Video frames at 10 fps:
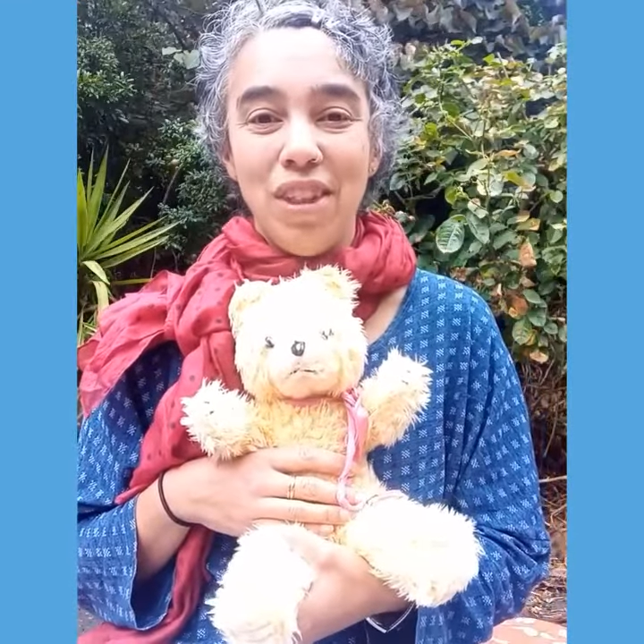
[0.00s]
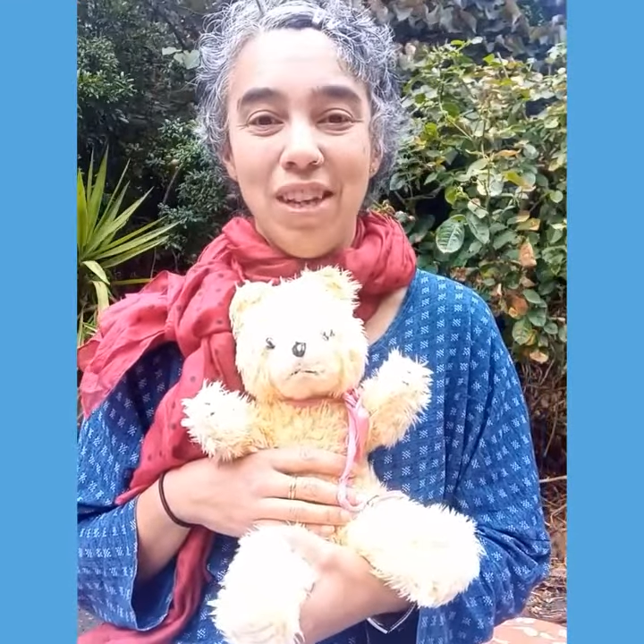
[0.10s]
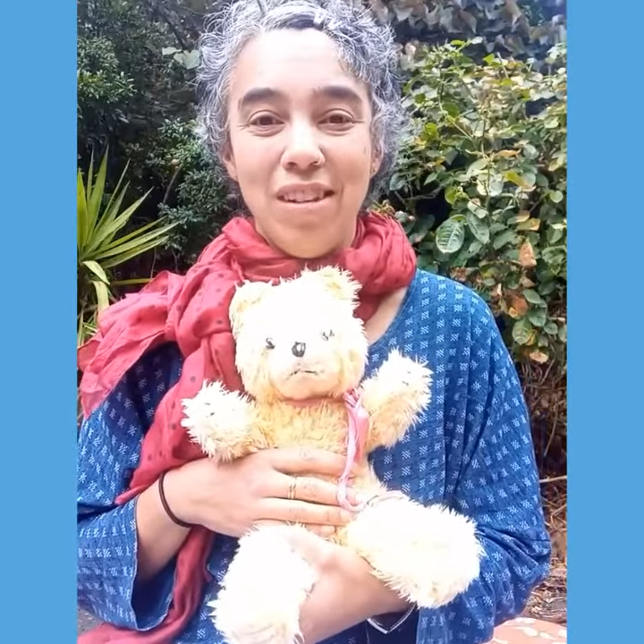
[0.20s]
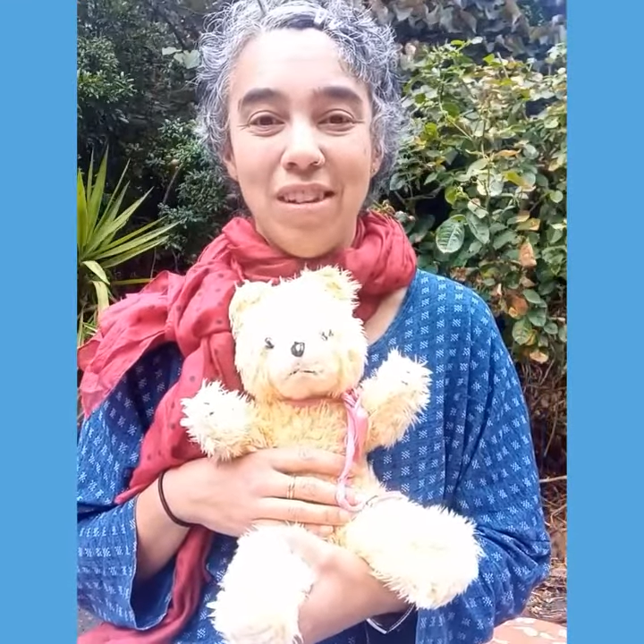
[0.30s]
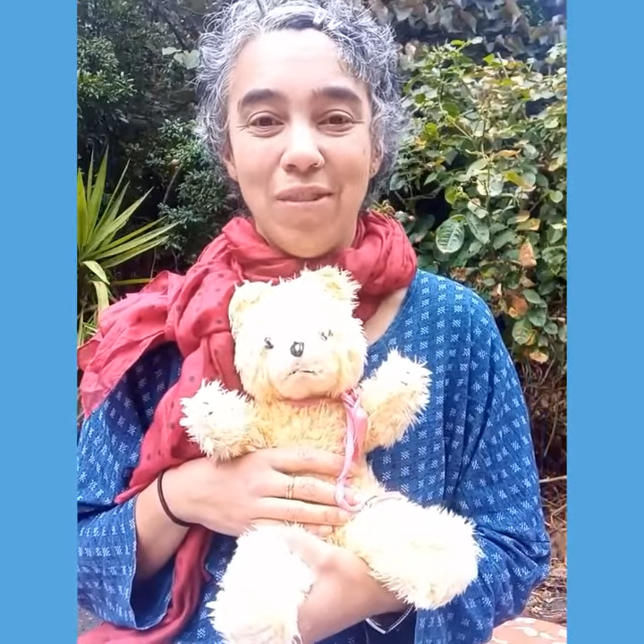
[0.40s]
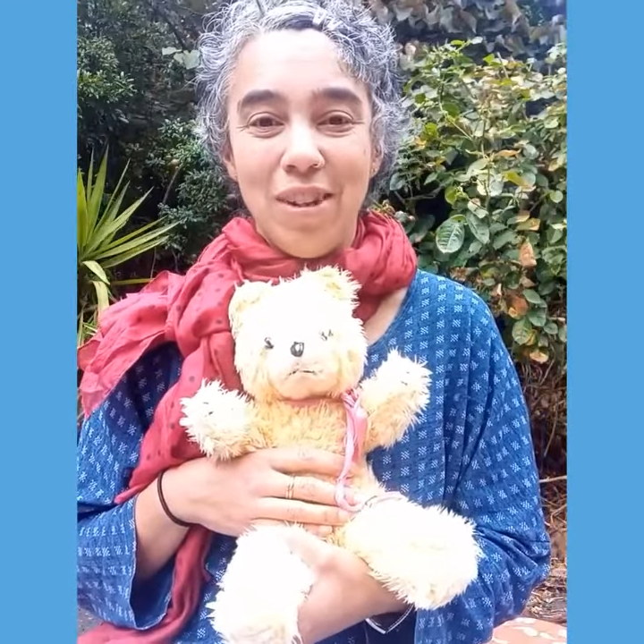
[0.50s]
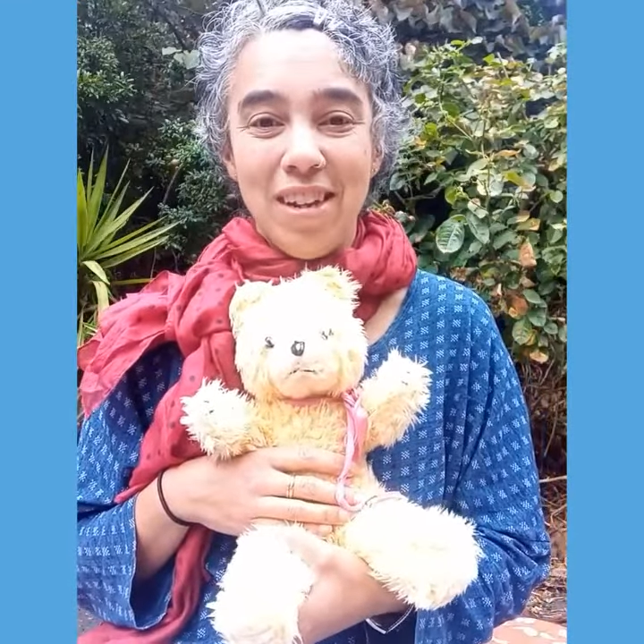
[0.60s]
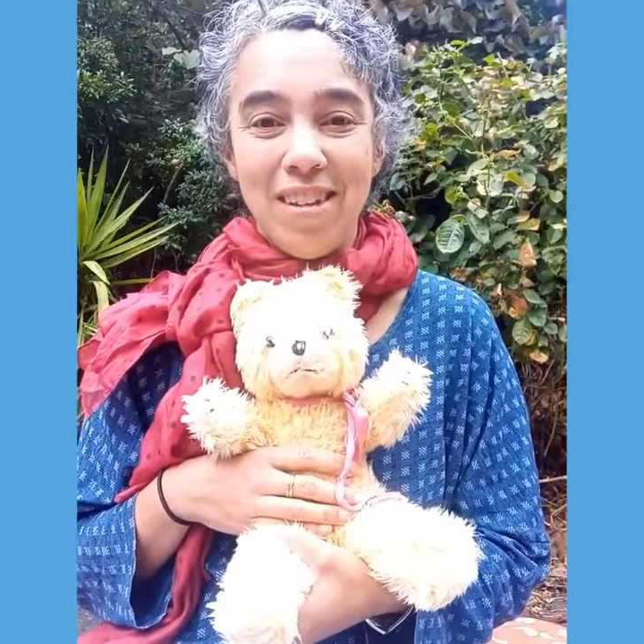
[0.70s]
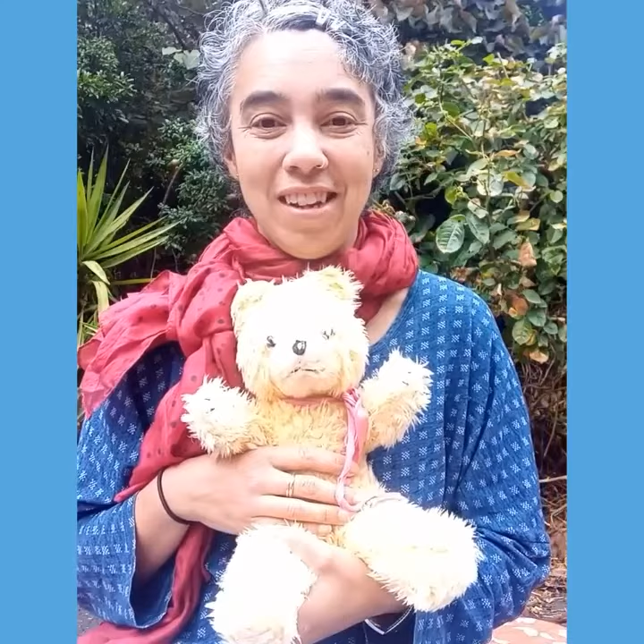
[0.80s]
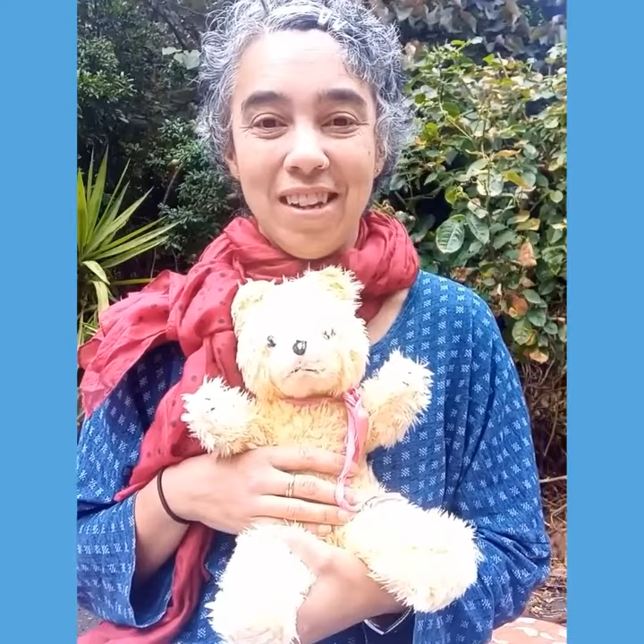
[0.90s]
things that we
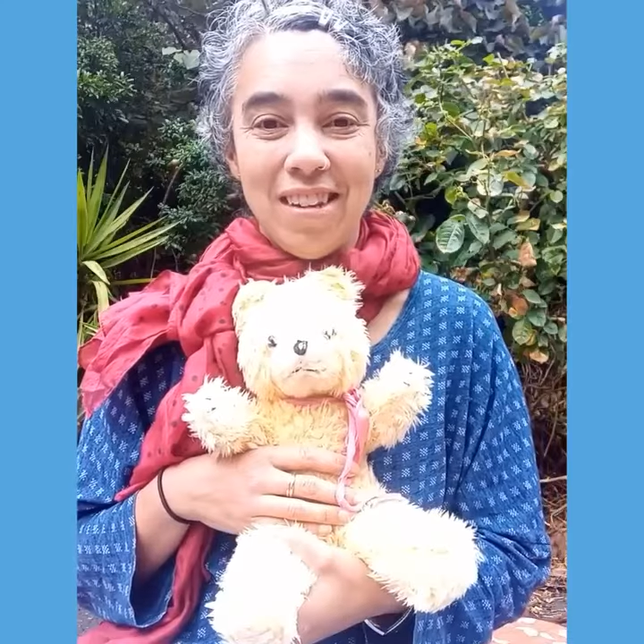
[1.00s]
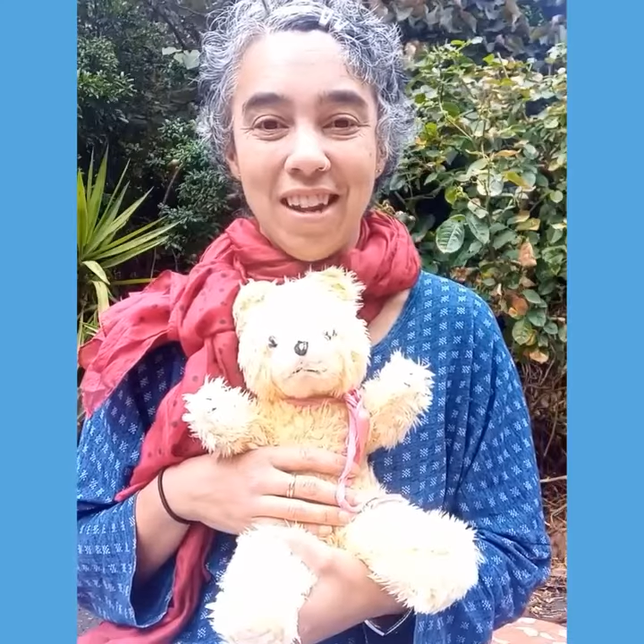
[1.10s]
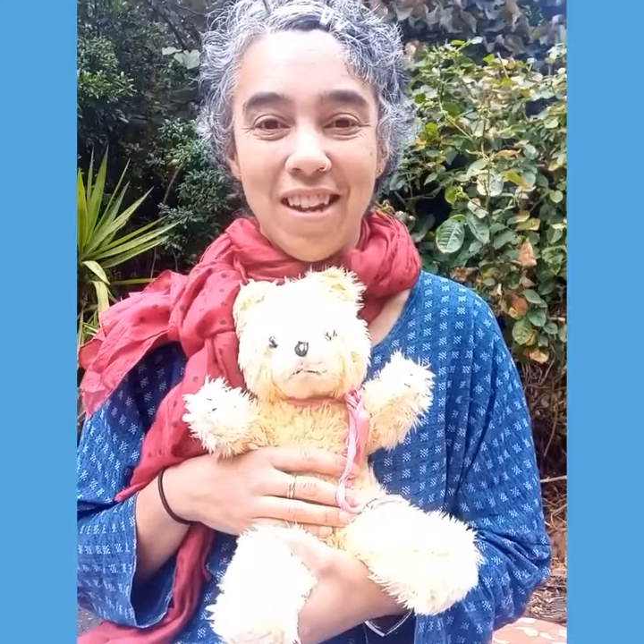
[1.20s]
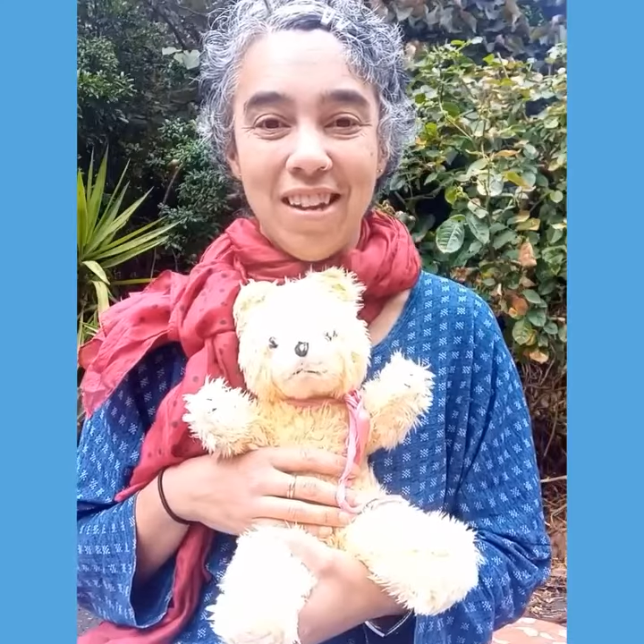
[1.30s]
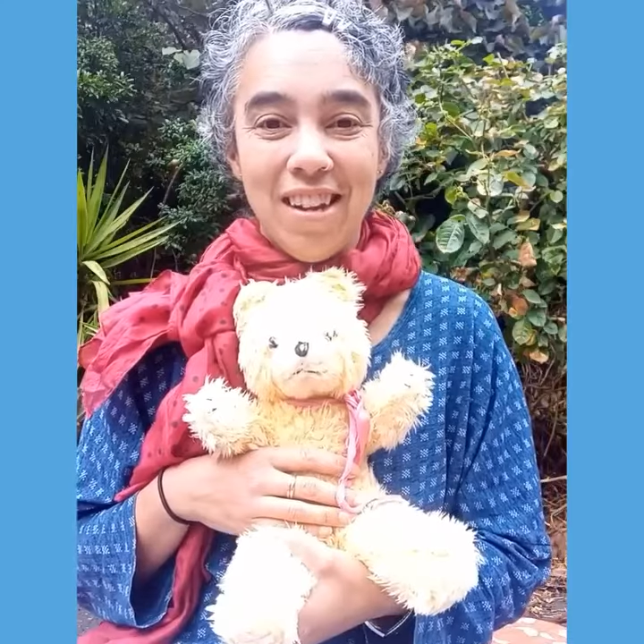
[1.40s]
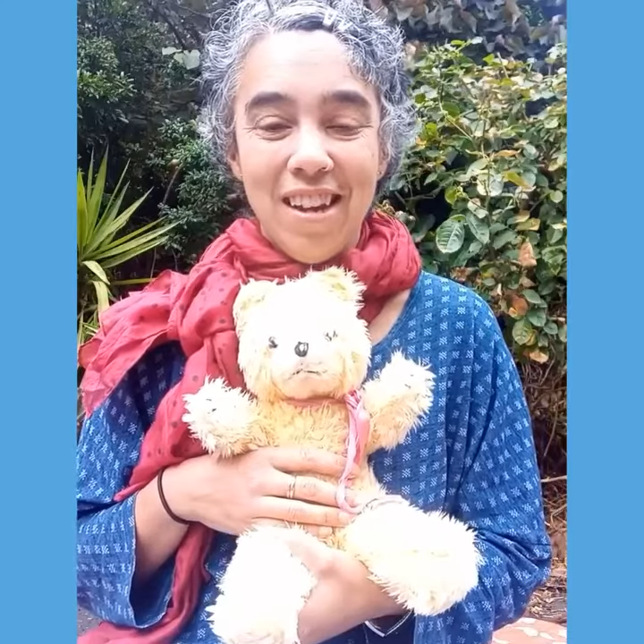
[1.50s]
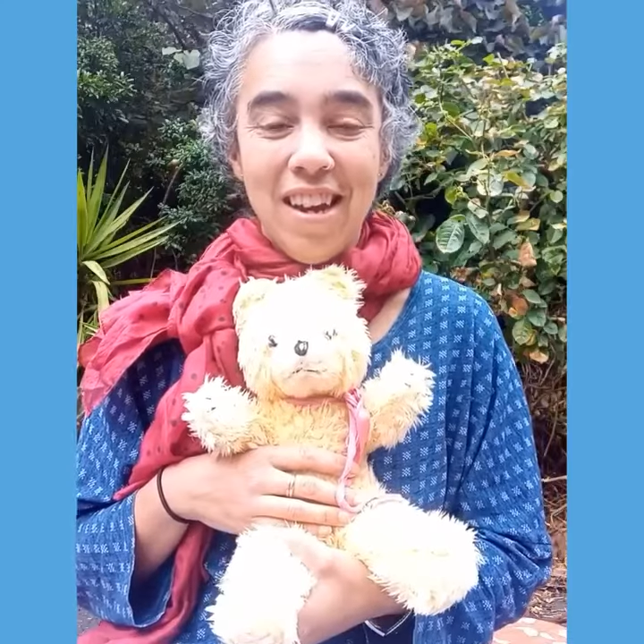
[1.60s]
need to get done.